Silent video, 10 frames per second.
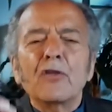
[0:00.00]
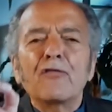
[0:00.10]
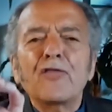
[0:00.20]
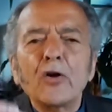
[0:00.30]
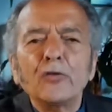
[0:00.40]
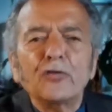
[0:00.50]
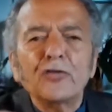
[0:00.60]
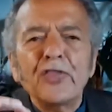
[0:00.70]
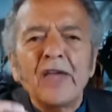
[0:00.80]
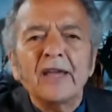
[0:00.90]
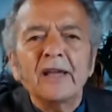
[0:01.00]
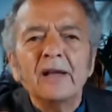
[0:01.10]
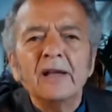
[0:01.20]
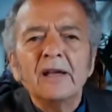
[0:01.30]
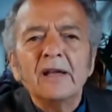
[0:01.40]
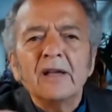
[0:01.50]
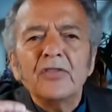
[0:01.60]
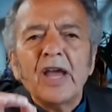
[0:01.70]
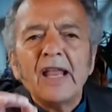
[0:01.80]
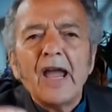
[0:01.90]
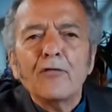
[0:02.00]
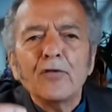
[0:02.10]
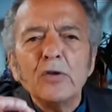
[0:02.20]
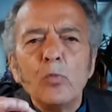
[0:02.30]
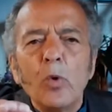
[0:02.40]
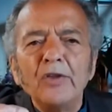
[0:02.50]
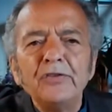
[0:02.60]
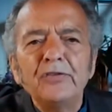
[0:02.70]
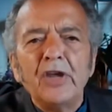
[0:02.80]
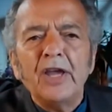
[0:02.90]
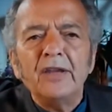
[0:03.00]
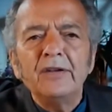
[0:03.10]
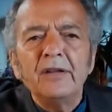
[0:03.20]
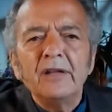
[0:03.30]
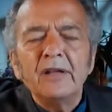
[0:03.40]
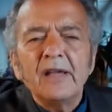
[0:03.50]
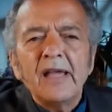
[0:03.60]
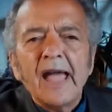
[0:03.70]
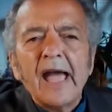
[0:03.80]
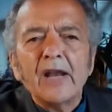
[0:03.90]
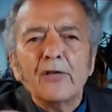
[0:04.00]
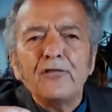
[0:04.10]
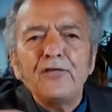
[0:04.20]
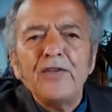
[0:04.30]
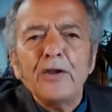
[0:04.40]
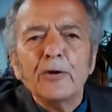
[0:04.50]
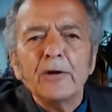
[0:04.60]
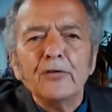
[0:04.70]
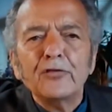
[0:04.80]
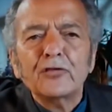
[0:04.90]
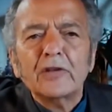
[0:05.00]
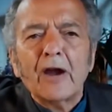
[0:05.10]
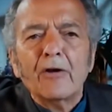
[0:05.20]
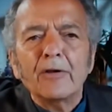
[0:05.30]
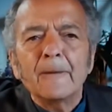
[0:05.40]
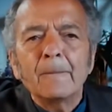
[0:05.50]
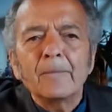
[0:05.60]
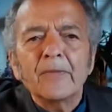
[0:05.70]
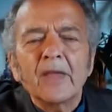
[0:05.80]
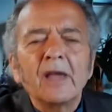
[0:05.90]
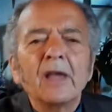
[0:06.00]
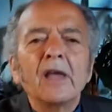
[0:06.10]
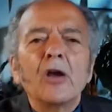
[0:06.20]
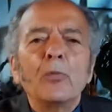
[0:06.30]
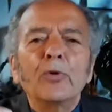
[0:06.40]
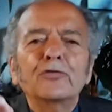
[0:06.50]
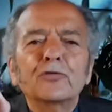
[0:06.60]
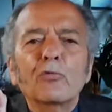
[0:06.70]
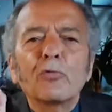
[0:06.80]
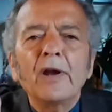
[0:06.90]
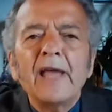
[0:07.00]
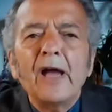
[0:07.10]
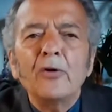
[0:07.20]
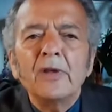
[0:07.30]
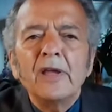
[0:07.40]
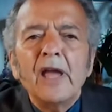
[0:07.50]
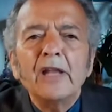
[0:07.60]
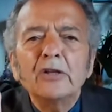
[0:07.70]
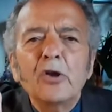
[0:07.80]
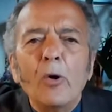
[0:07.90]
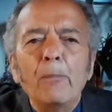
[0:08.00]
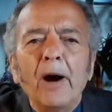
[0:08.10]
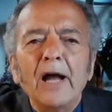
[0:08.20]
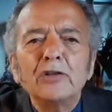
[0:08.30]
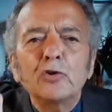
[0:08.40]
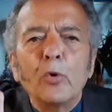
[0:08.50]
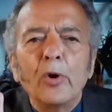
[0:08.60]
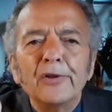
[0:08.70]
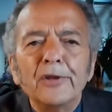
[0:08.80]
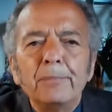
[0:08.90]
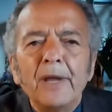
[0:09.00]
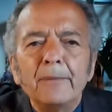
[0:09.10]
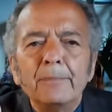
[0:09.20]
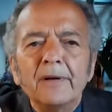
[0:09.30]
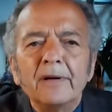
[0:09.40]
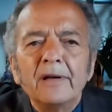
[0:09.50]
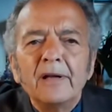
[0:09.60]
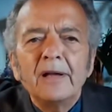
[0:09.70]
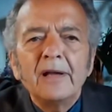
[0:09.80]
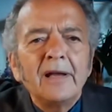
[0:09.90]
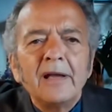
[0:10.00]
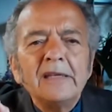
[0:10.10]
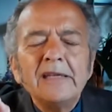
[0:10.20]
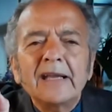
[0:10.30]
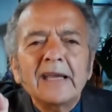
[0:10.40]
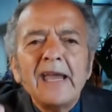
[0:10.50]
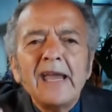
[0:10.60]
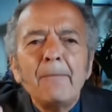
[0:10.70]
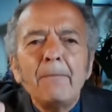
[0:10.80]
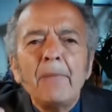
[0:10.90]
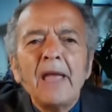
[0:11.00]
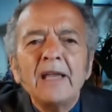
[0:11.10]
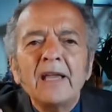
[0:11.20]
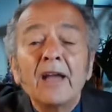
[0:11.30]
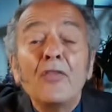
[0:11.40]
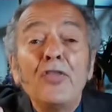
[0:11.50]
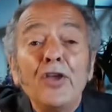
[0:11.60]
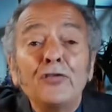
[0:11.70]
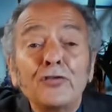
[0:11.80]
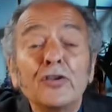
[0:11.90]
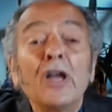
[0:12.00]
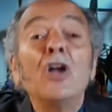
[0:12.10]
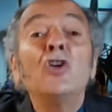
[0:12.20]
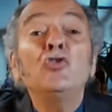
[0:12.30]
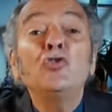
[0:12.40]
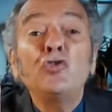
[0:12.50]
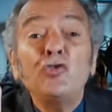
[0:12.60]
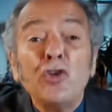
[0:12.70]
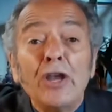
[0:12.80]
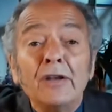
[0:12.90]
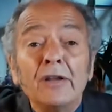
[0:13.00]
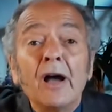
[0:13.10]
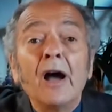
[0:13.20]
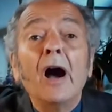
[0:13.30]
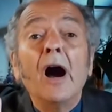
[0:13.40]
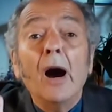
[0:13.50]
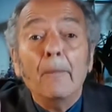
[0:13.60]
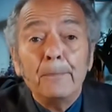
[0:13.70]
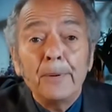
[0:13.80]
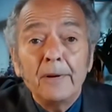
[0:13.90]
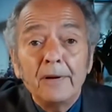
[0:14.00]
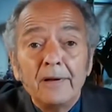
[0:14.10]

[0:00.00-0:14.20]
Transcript: The first thing that everyone did at a theater in hysteria was to run out and go buy toilet paper. You can't make this shit up.